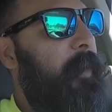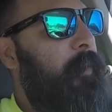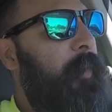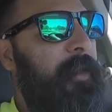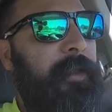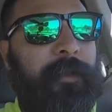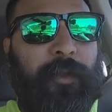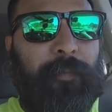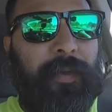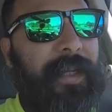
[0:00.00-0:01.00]
wasn't
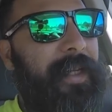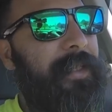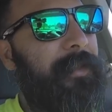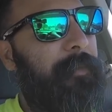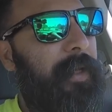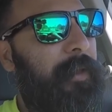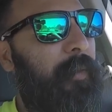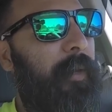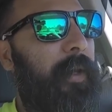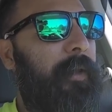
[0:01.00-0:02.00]
too pleased about
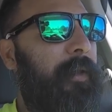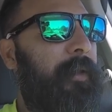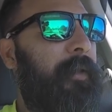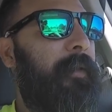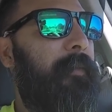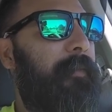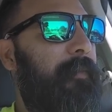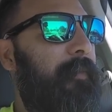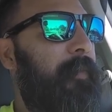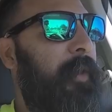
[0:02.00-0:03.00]
the way the
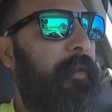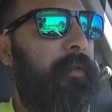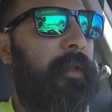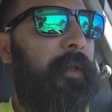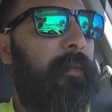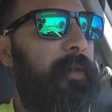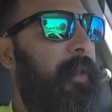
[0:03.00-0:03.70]
zero turn was